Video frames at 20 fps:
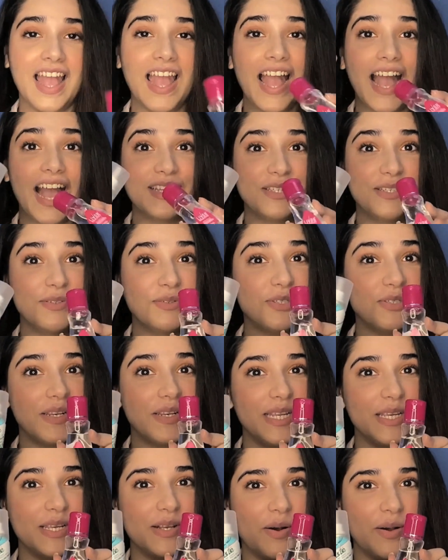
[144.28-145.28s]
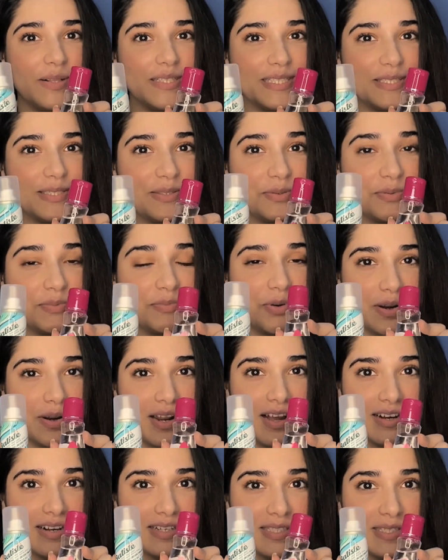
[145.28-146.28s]
I usually call these two
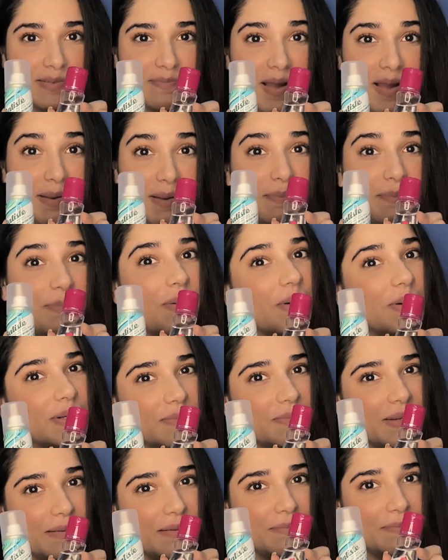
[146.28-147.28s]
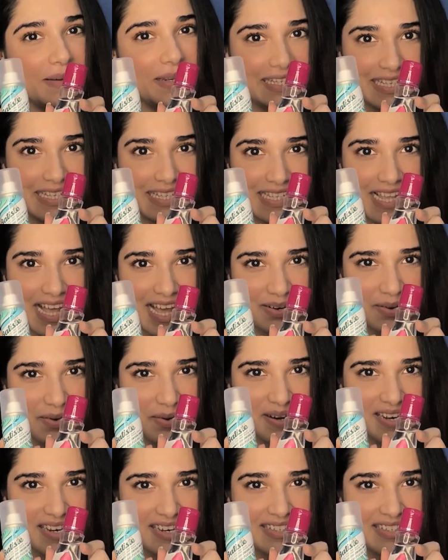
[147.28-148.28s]
products my portable mini salon.